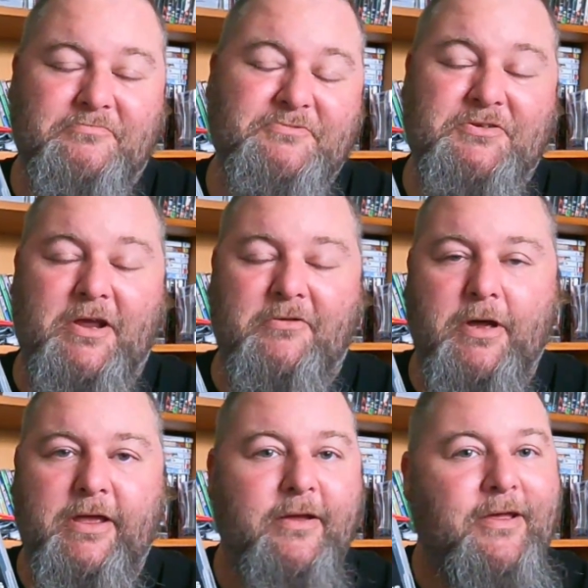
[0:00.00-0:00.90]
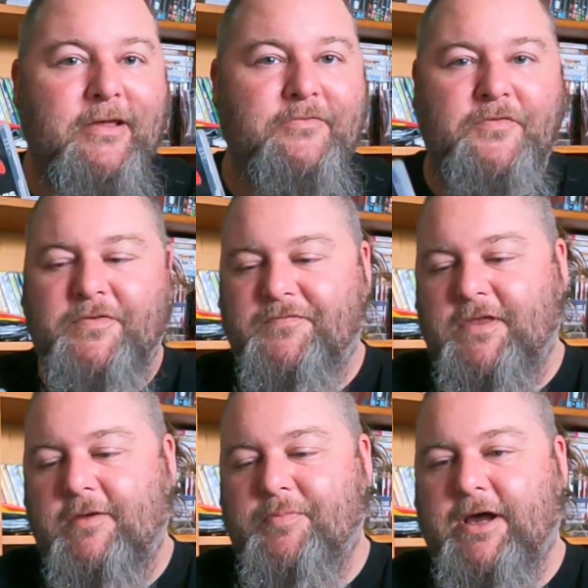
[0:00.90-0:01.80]
straight away for
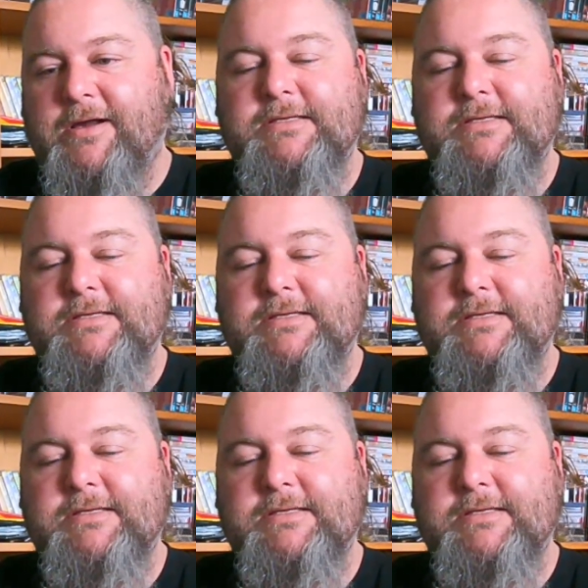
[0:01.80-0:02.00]
$15.